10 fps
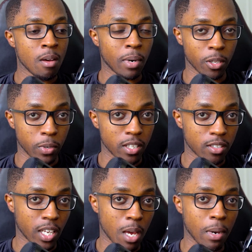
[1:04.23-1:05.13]
By the way,
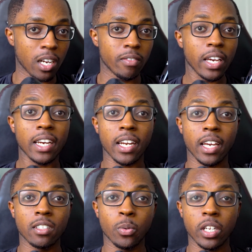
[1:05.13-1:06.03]
this came out of
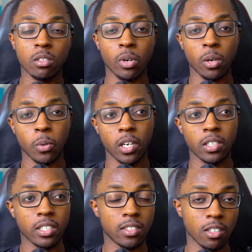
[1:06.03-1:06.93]
Ignite
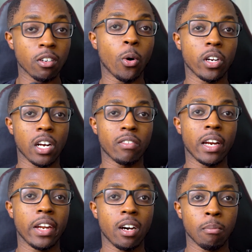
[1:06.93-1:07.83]
2021. It's still going on
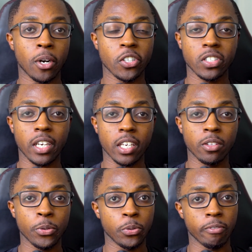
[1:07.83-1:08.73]
right now, March
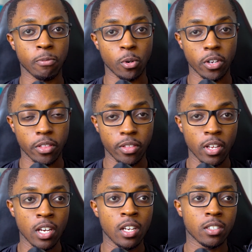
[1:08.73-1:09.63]
2nd through the 4th.
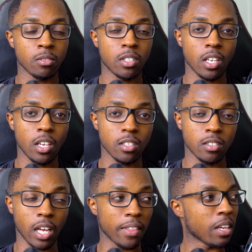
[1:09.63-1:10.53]
So
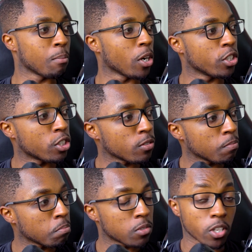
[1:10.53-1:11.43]
today's, I think, March
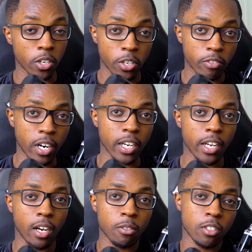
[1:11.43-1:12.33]
3rd right
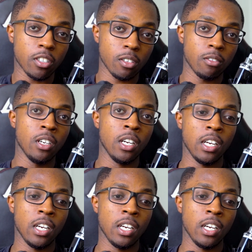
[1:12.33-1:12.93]
now. So